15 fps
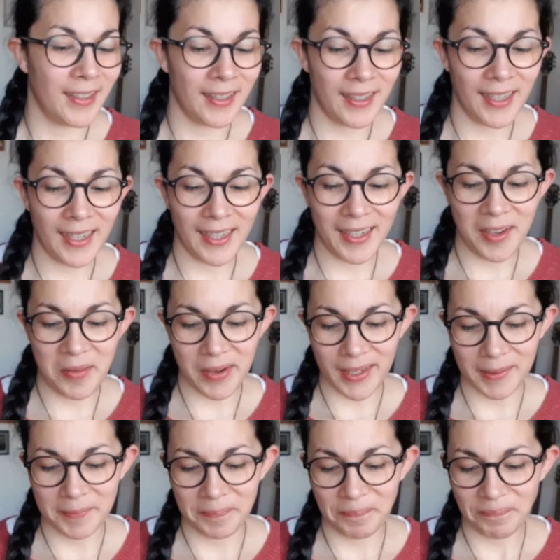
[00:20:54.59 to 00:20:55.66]

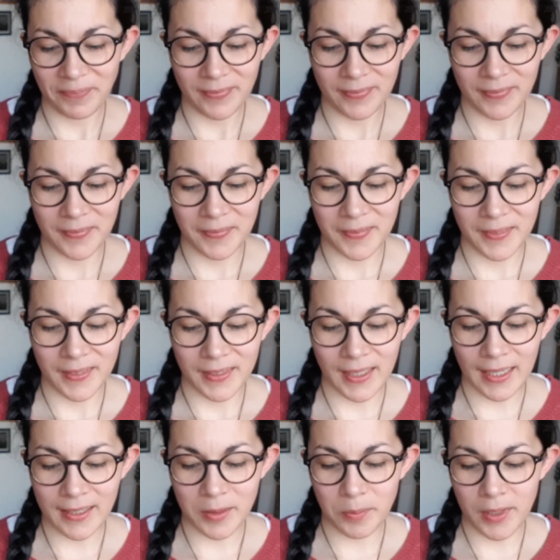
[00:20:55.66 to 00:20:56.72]
Anyway,
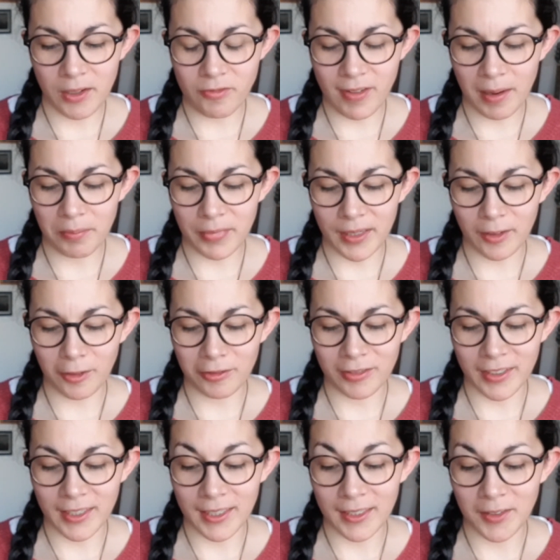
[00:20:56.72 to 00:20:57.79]
that's me rambling off
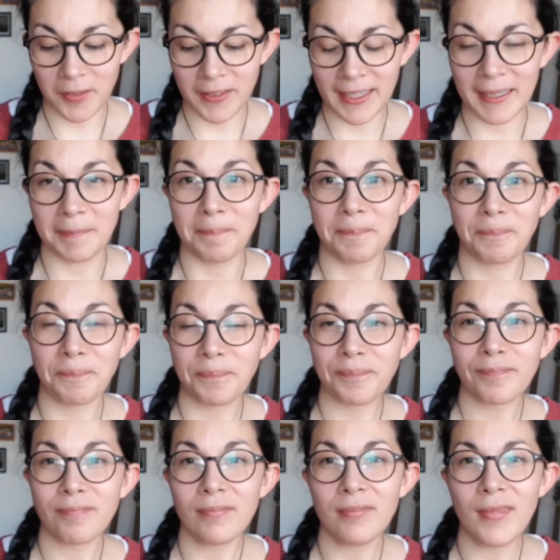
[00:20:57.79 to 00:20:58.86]
again. Okay,
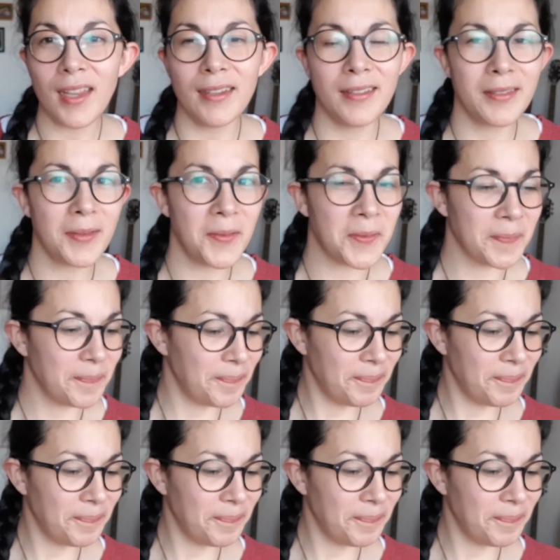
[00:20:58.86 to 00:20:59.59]
so